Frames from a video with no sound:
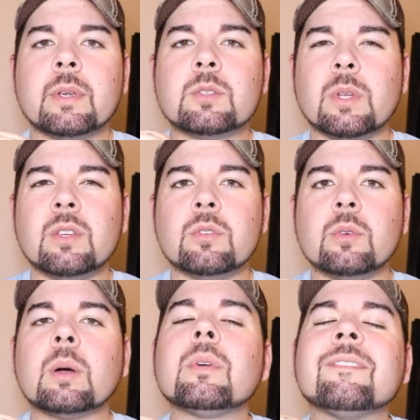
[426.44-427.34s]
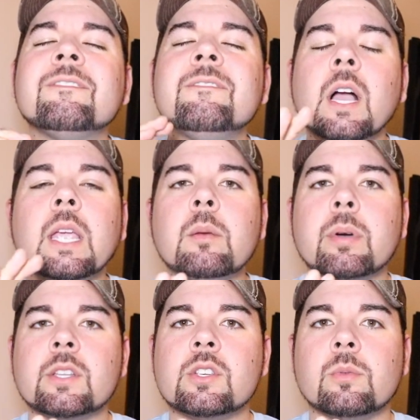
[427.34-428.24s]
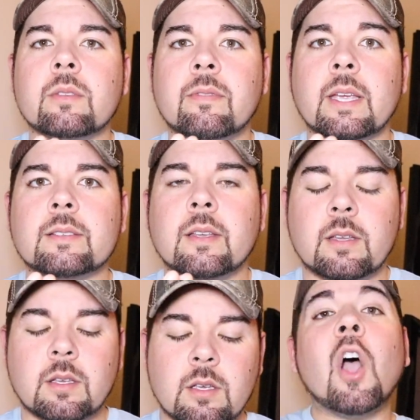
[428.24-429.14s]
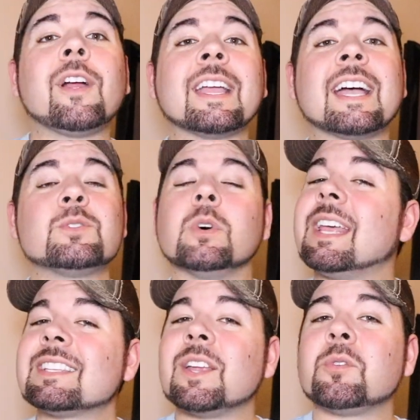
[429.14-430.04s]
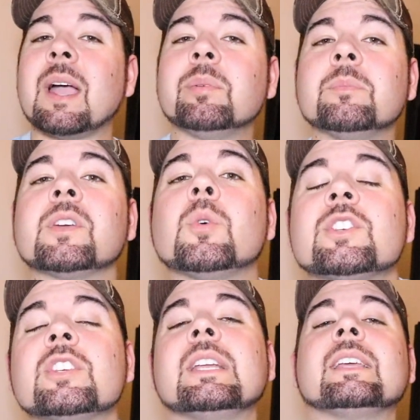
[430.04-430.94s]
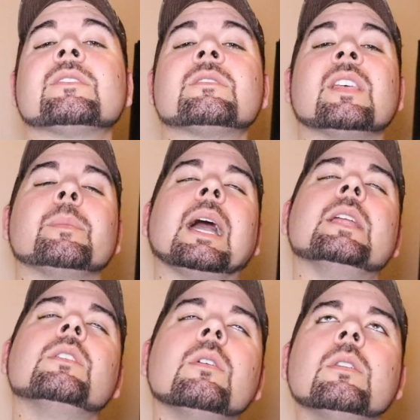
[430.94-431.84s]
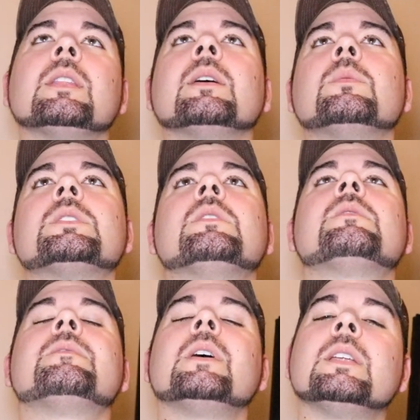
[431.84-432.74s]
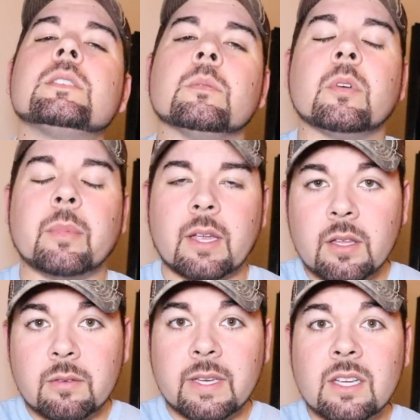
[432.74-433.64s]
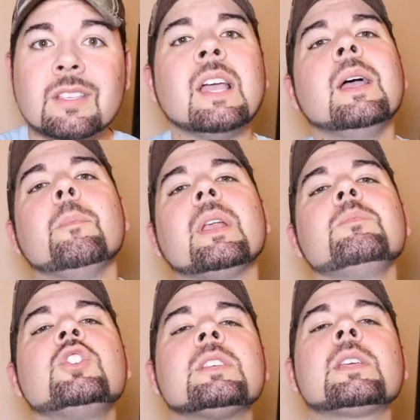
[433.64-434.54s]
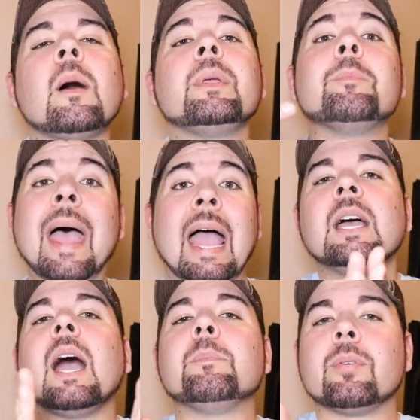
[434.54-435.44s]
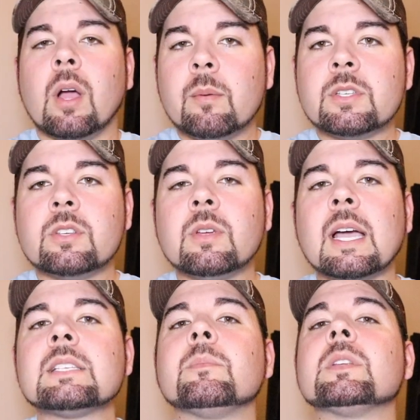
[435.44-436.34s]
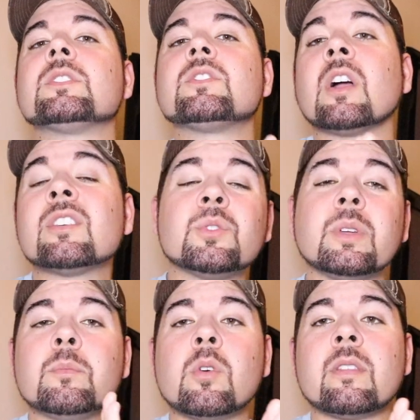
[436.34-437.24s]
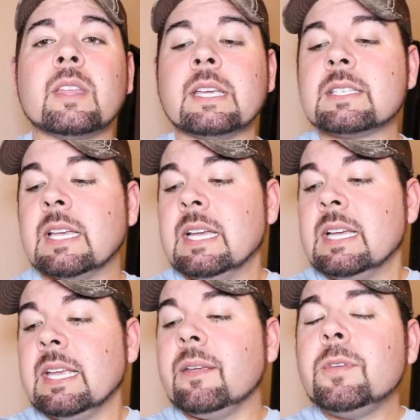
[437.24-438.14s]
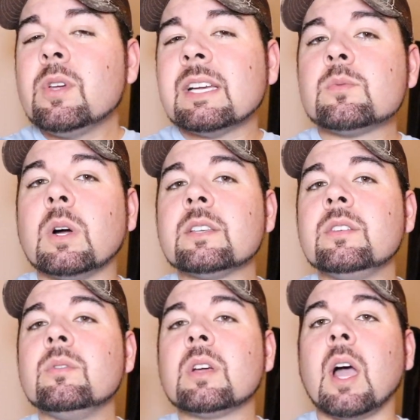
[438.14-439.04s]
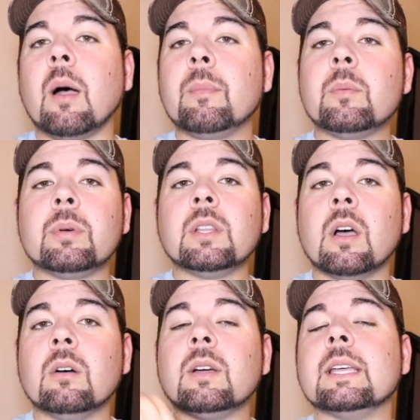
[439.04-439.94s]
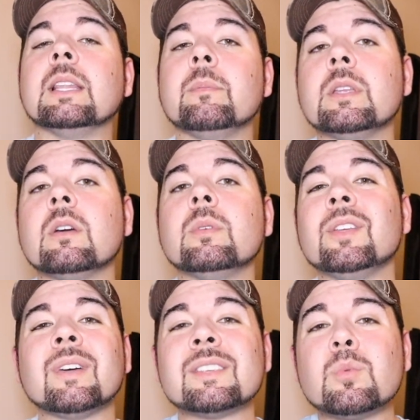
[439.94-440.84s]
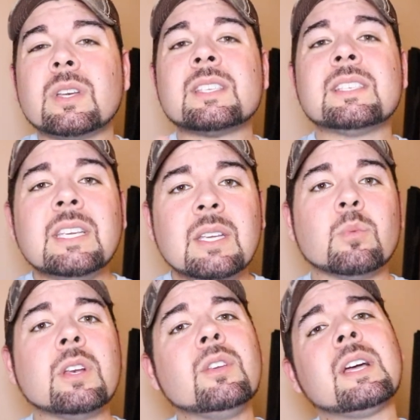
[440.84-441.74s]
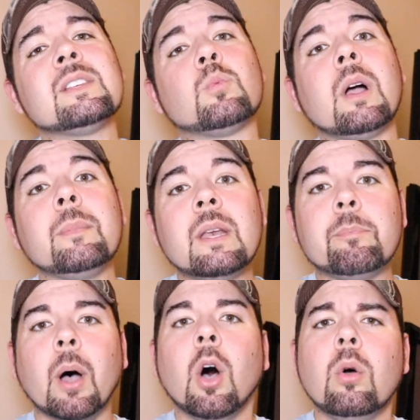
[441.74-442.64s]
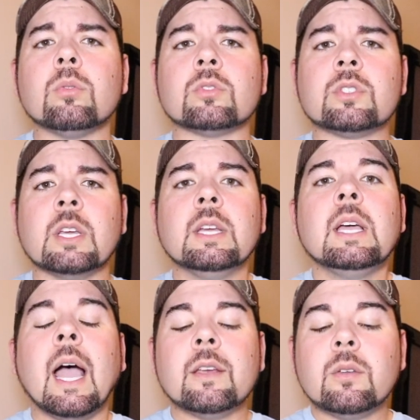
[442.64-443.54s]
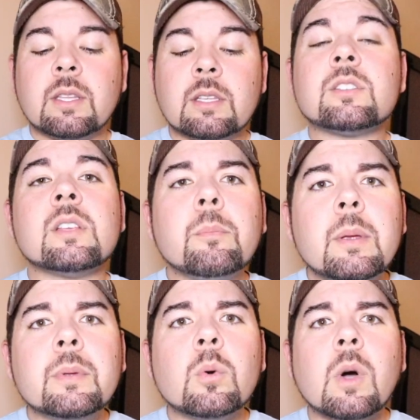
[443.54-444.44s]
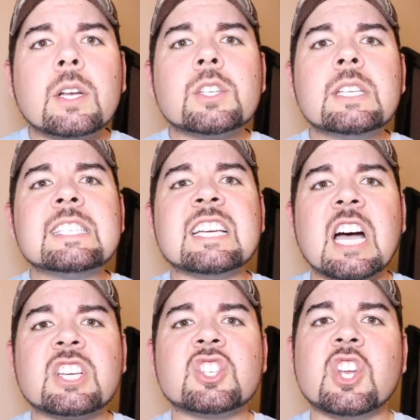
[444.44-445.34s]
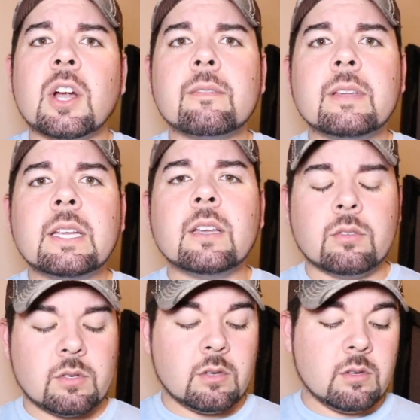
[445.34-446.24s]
Because when you do, I'm gonna fucking punch you in the face. Alright guys, well that's gonna wrap up the question and answer segment. I know that wasn't as fun as some of my other videos, but I'm just coming back. I promise you guys, I'm gonna start doing more things. If you guys want to, comment below and let me know what you guys wanna see. What do you guys want me to post? I know that there's some people that watch these gosh darn videos.